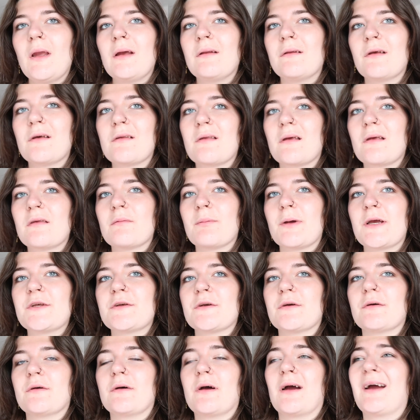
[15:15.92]
Nothing
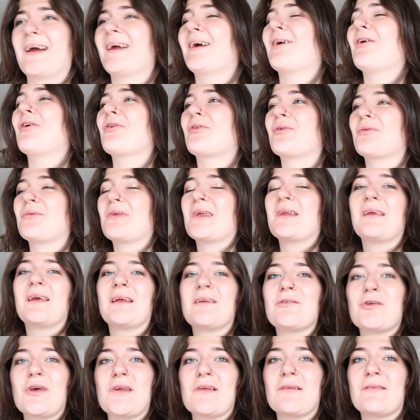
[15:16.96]
special. I also didn't
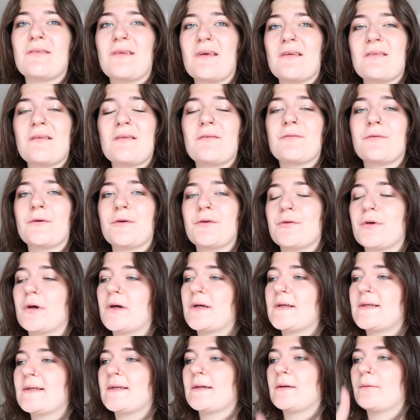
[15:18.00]
get tested for
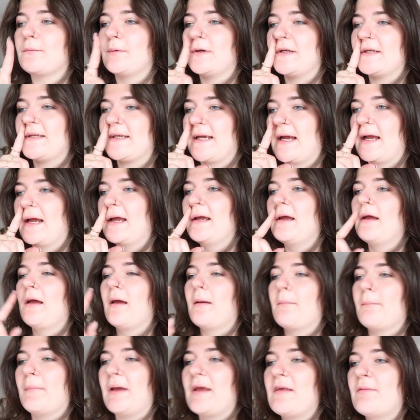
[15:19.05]
drugs, which
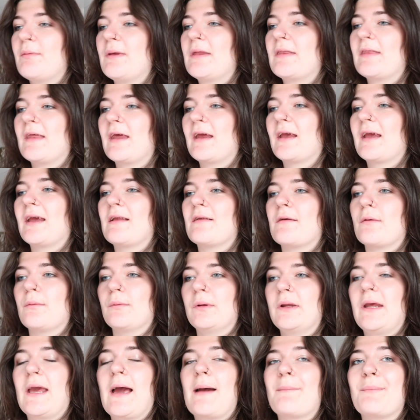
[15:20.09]
makes me think it
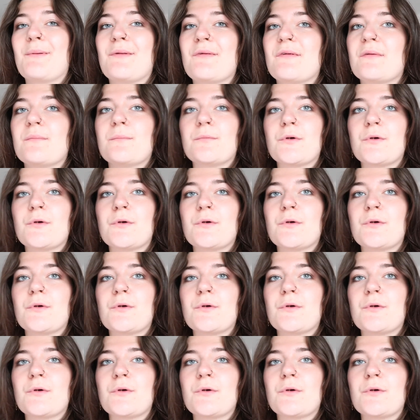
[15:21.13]
only happens in